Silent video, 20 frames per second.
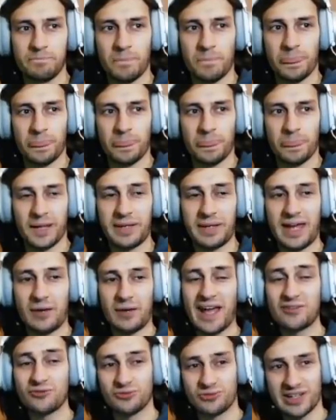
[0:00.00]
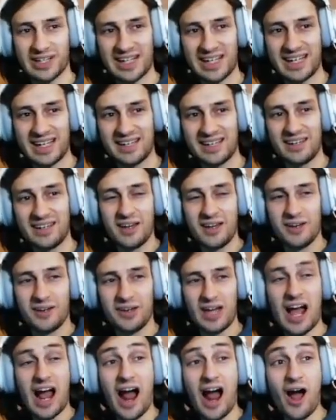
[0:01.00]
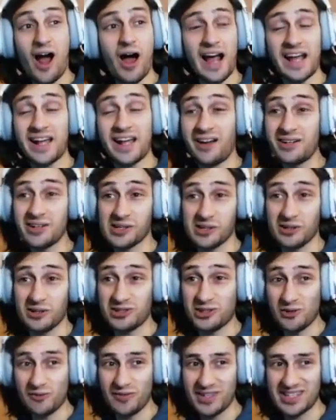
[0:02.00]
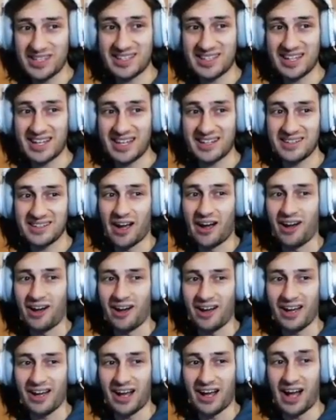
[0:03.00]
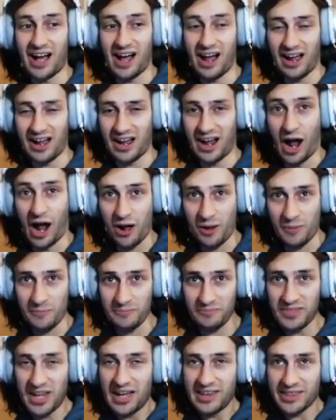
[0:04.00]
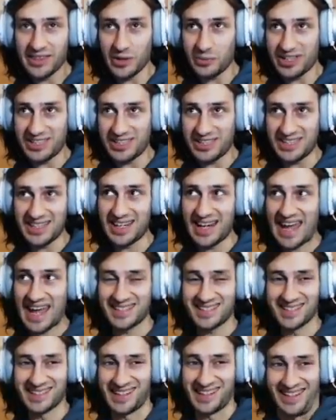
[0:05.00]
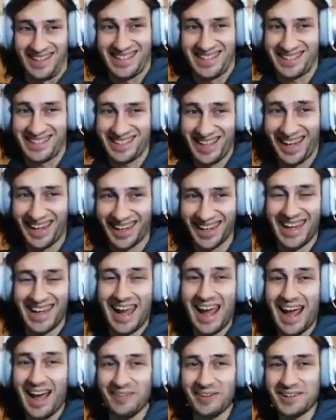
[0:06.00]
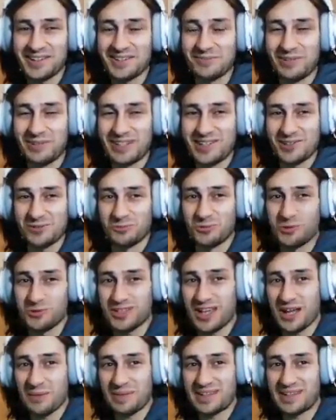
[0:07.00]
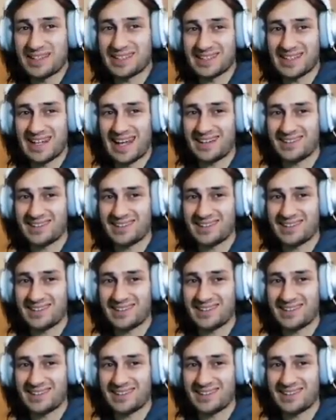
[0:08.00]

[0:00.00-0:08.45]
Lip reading: But yeah, we had really... I kind of glossed over the second arm that we did lanternless because we just walked up and slashed